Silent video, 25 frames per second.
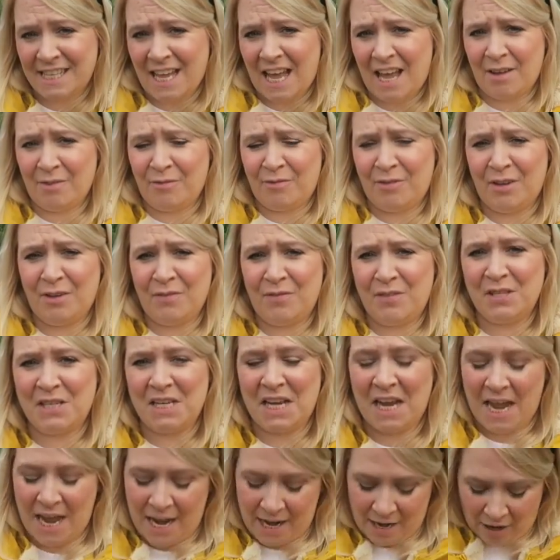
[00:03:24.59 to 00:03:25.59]
outfit of the
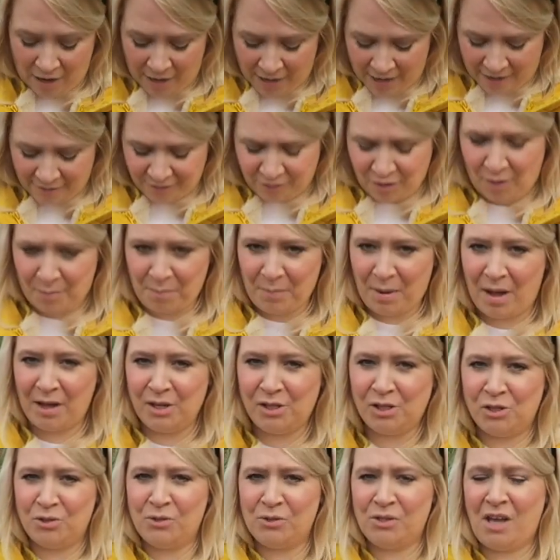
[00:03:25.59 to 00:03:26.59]
day. I have got my
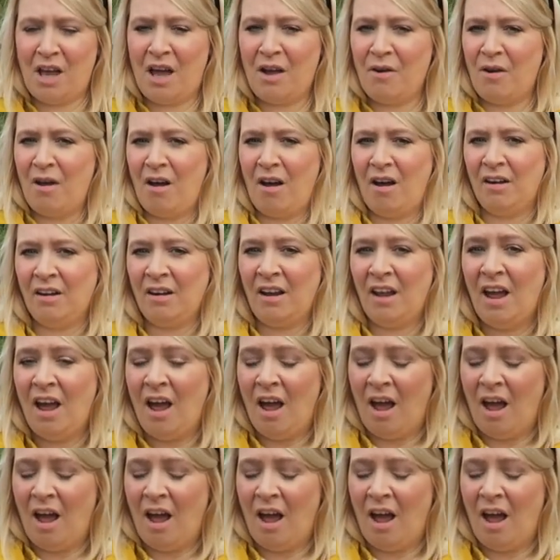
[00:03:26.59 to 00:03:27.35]
Jules coat on.